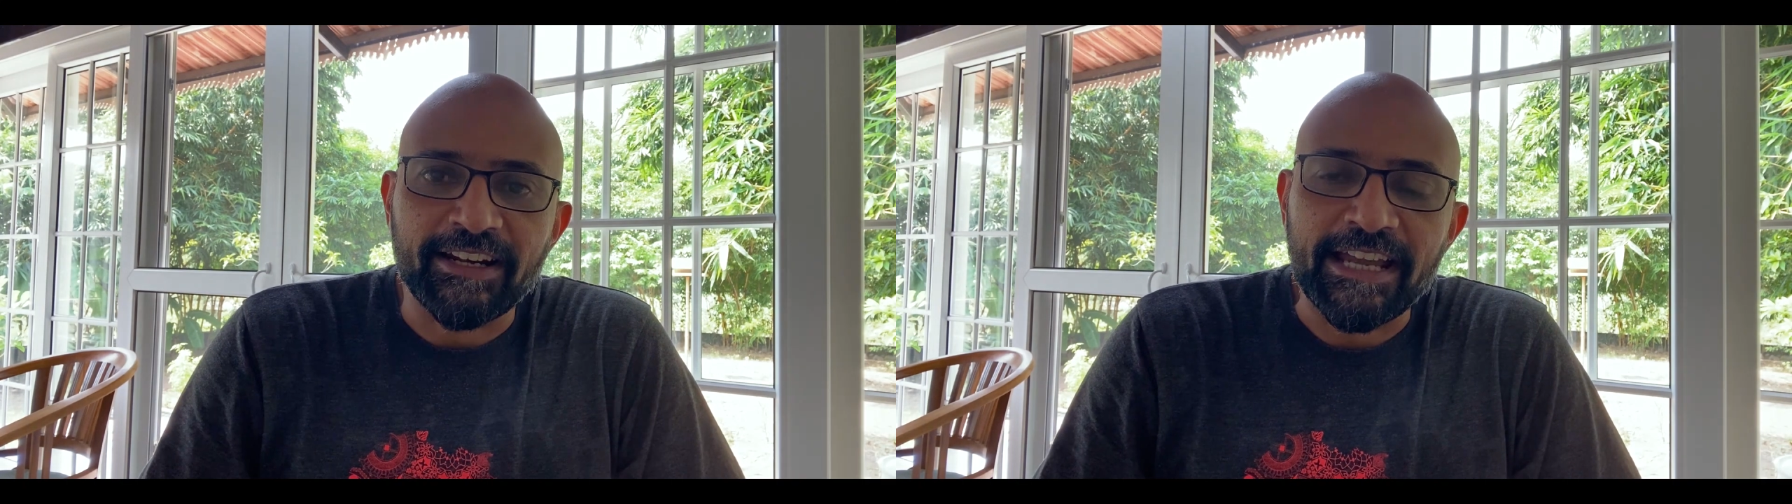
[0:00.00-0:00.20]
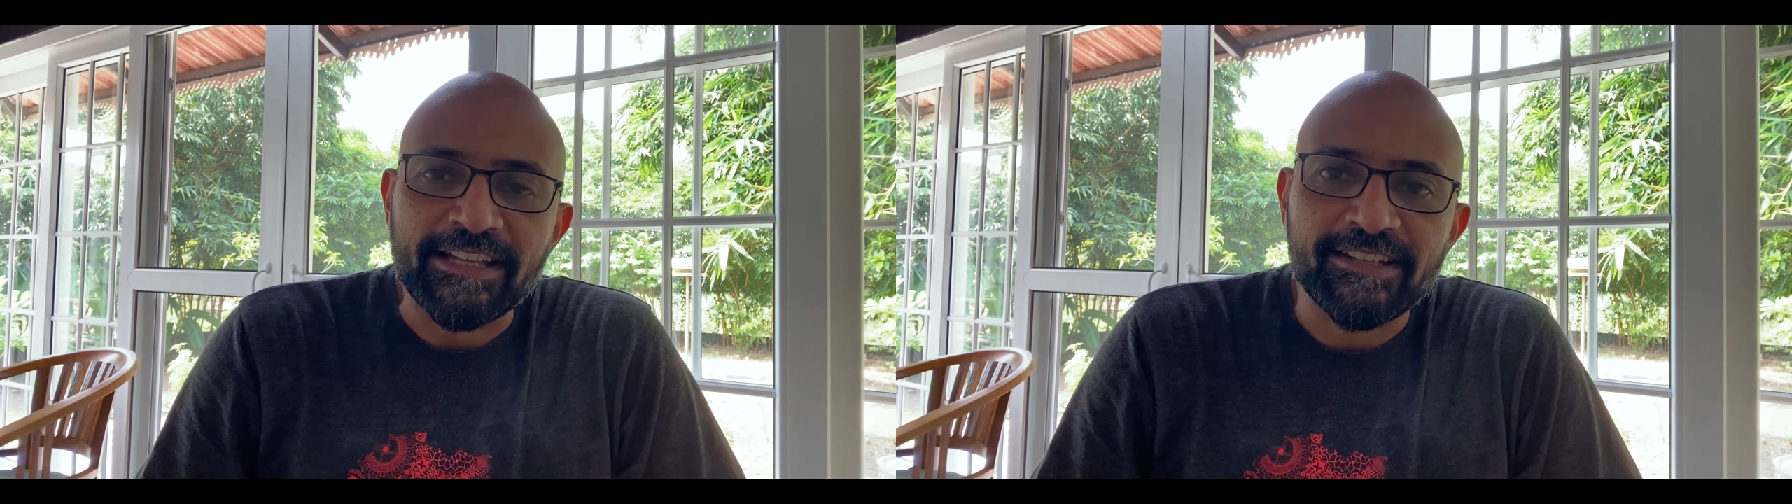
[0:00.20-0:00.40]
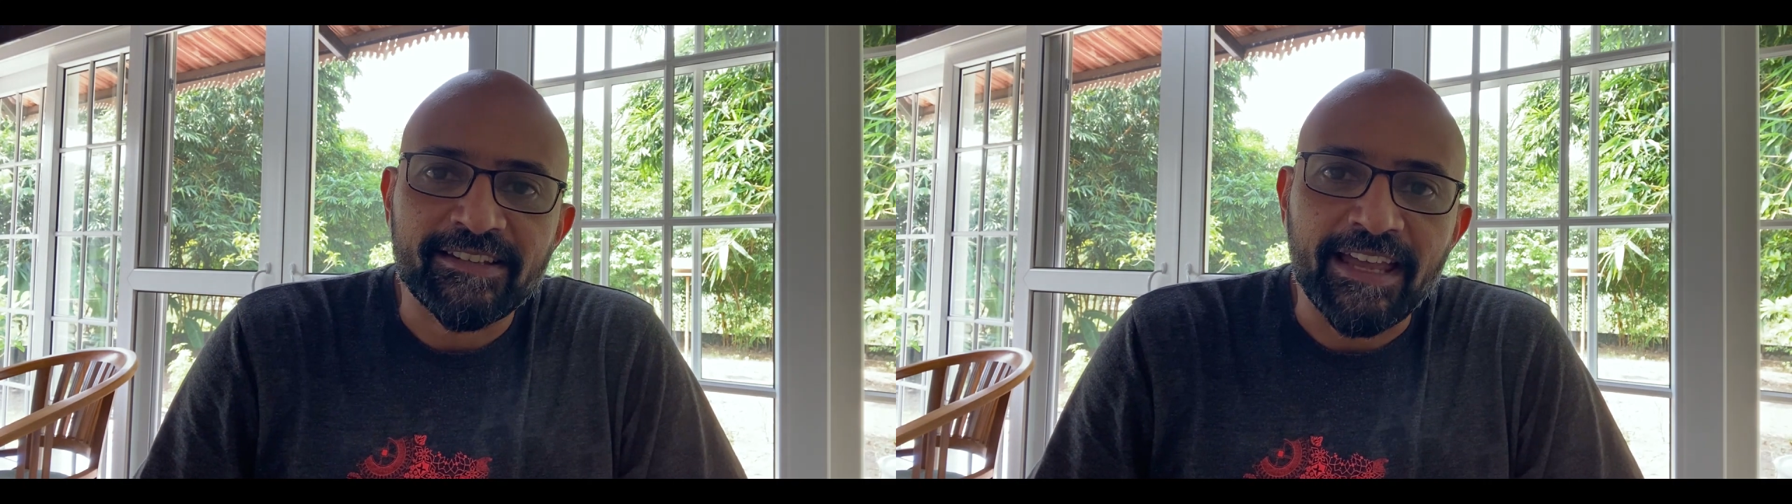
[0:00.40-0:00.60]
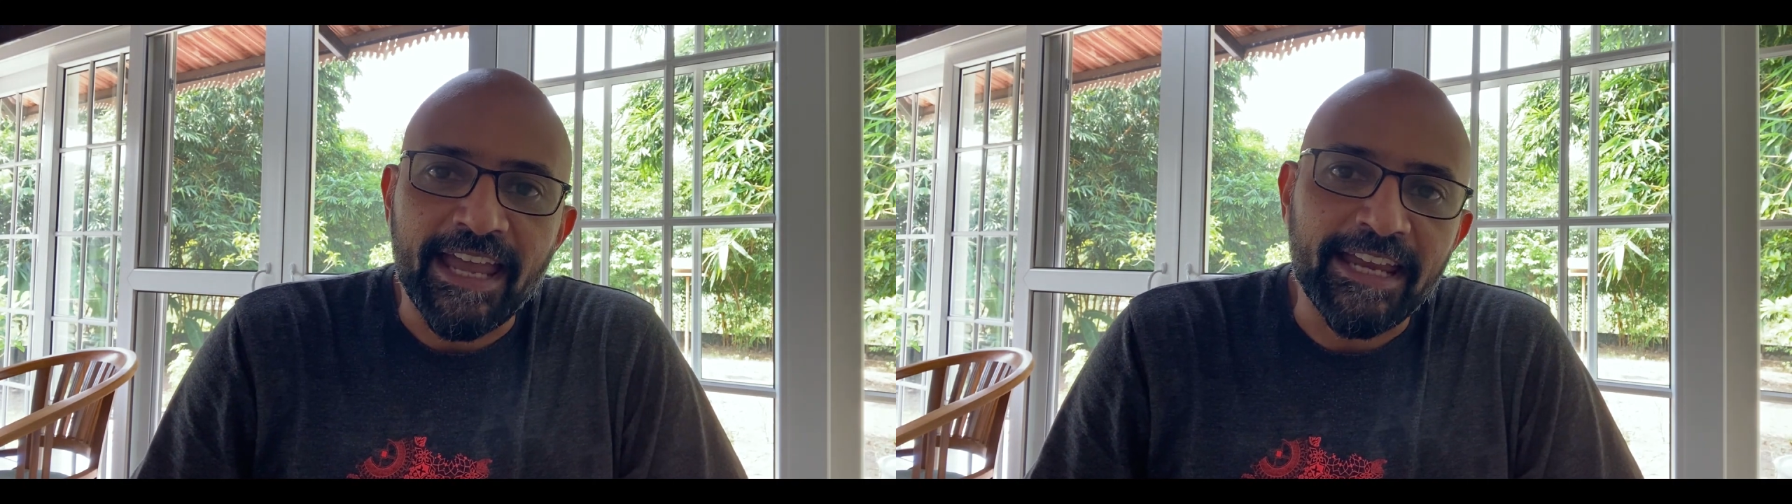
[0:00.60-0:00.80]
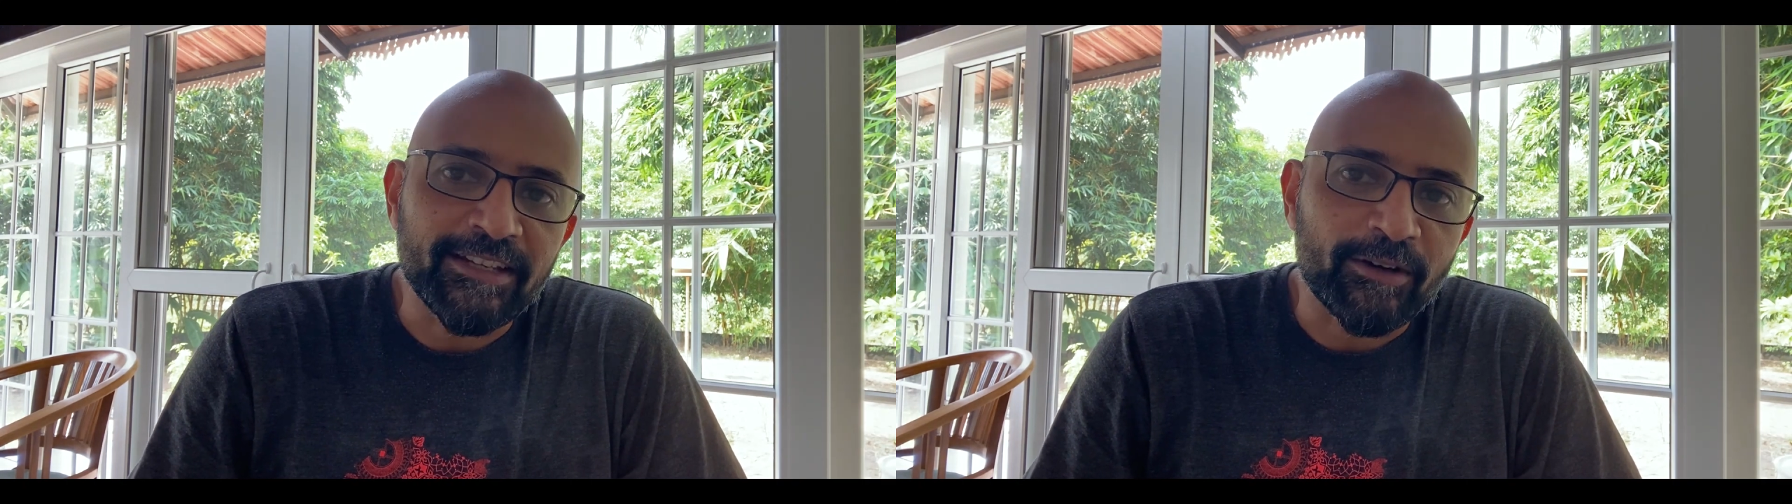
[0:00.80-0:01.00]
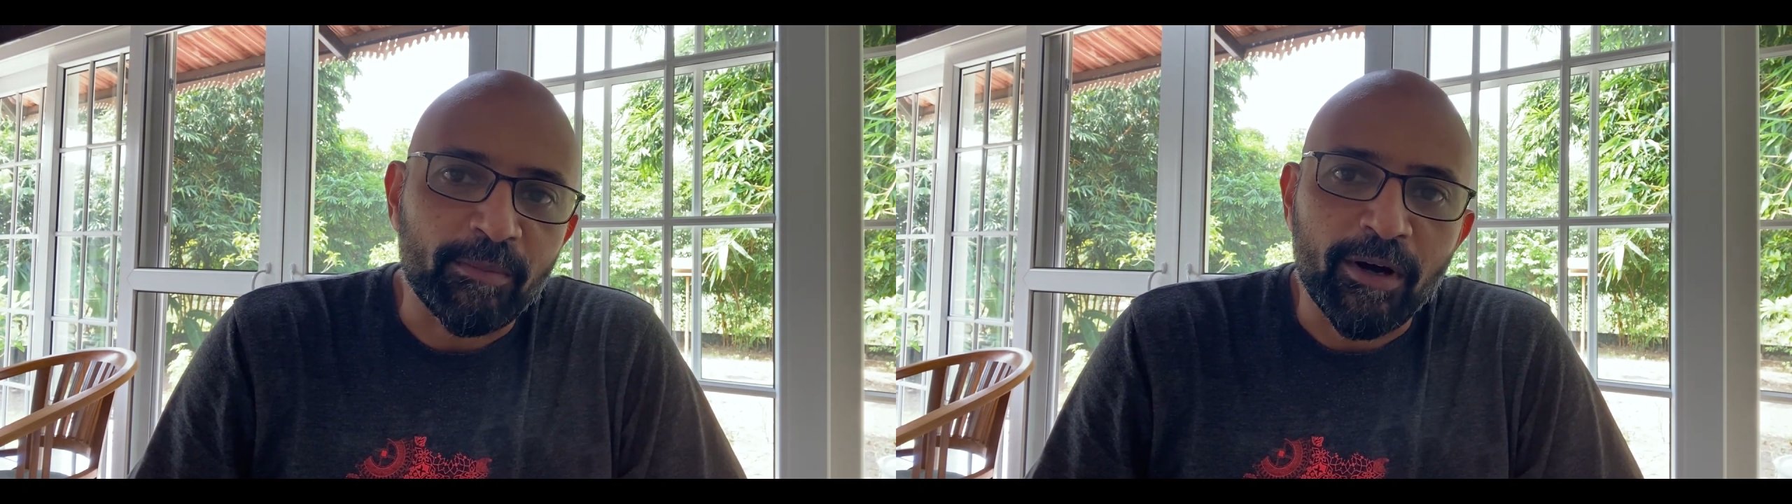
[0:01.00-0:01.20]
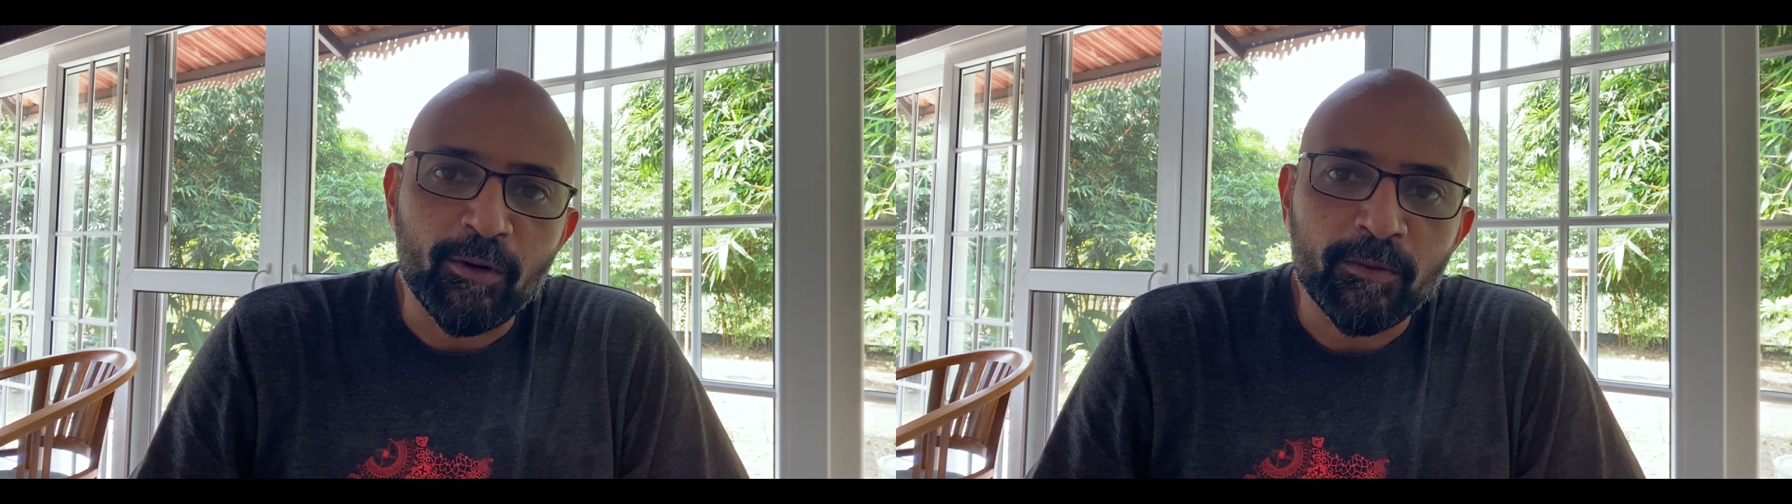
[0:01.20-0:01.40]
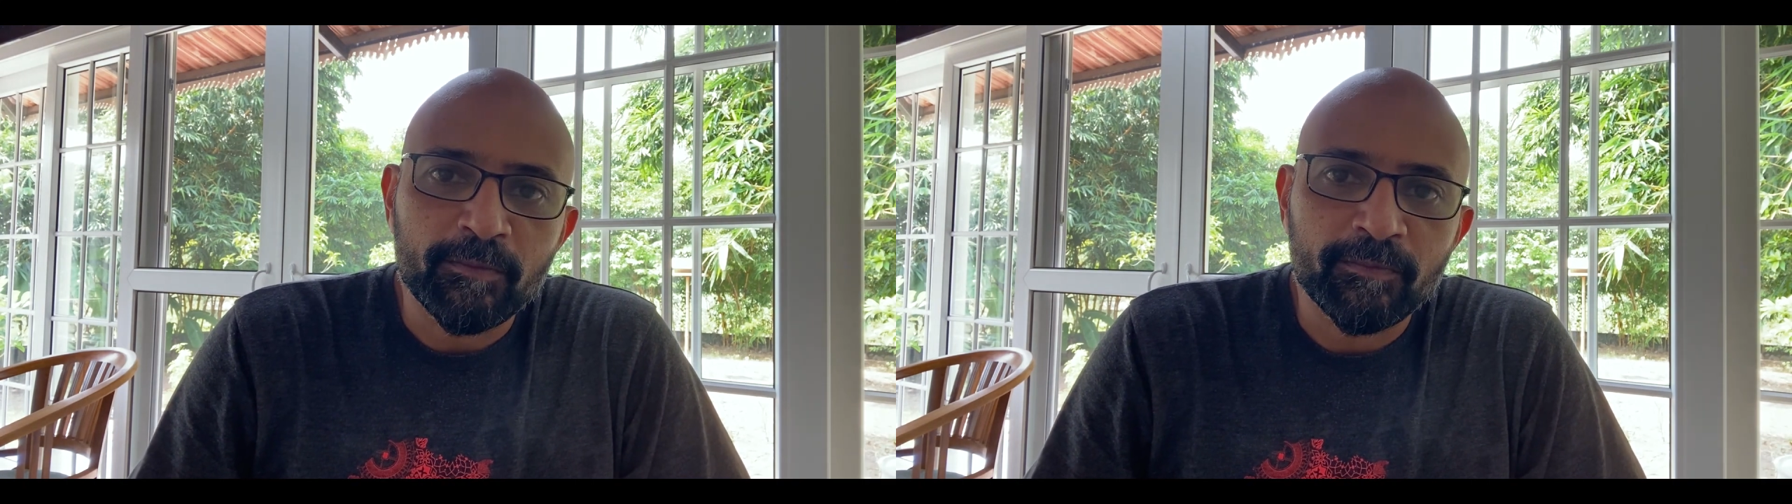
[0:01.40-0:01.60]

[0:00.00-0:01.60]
grades 8 or above,